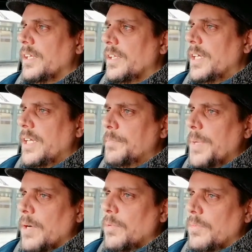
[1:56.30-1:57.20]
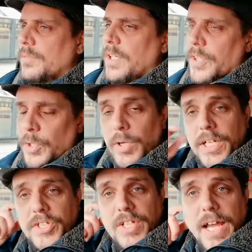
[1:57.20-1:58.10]
the belt I thought it
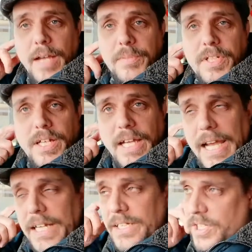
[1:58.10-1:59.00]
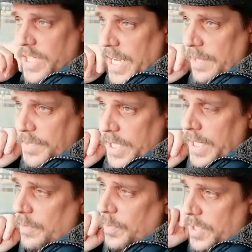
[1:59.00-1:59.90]
snapped, hadn't snapped.
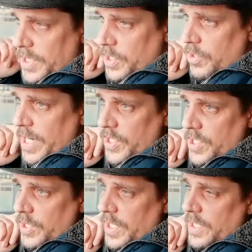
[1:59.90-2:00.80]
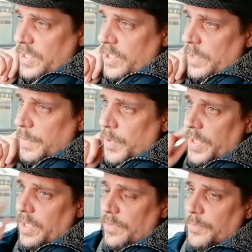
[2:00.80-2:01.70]
It was stretched into the
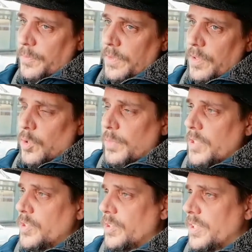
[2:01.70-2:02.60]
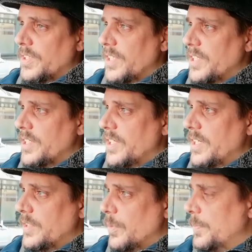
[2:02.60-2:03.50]
point of almost non-existent
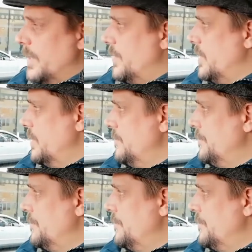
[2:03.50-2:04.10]
into oblivion.